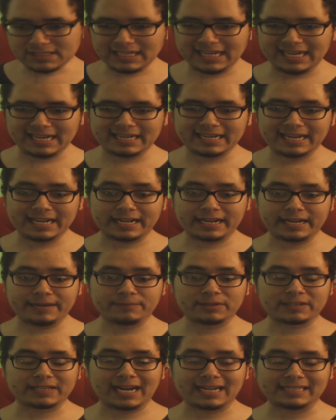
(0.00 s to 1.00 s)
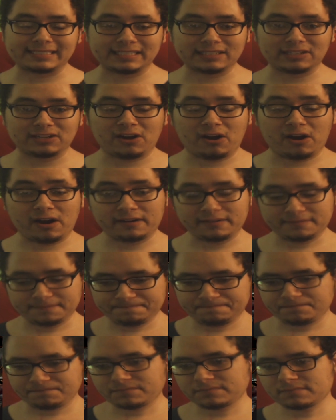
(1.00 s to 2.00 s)
And they came with a Godzilla art.
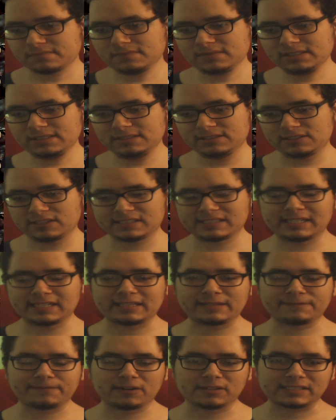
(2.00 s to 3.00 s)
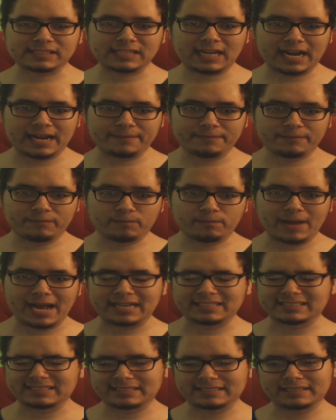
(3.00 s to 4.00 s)
So this is like the first time
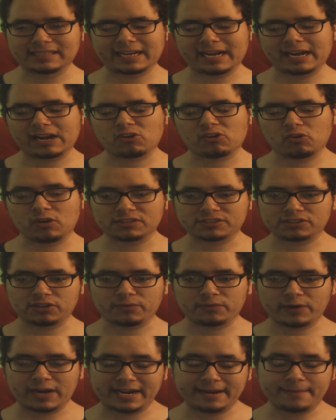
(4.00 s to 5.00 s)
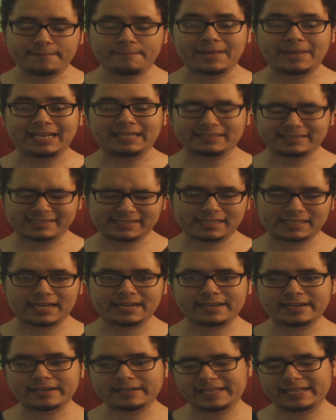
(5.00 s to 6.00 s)
Magic did like a crossover in a main set.
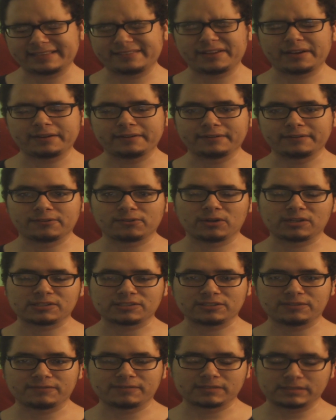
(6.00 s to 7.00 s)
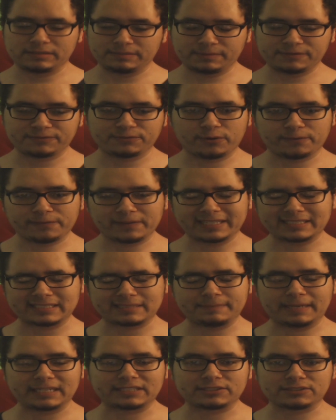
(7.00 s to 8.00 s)
They've done crossovers before for like
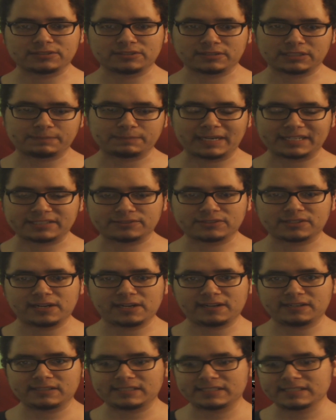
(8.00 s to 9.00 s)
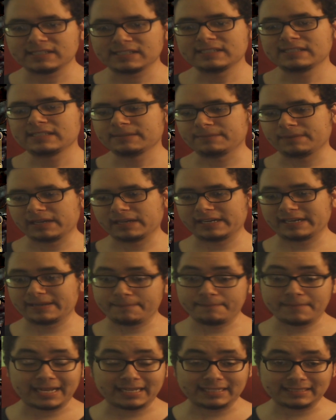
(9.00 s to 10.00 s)
special cards, but in a
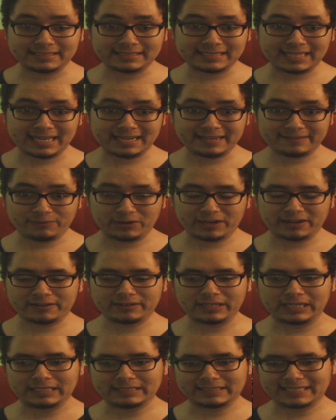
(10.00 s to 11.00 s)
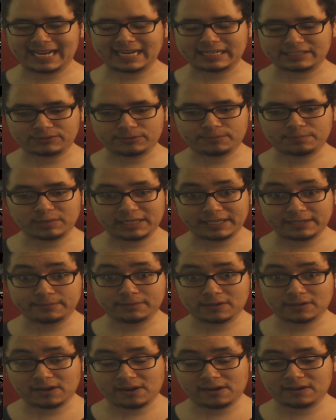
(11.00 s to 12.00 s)
main set where it is actual
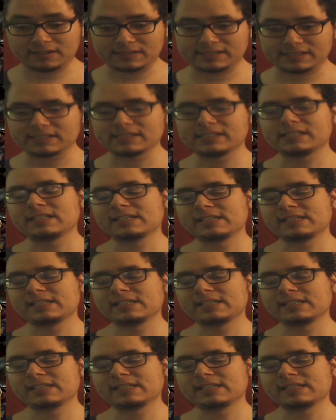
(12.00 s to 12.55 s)
playable cards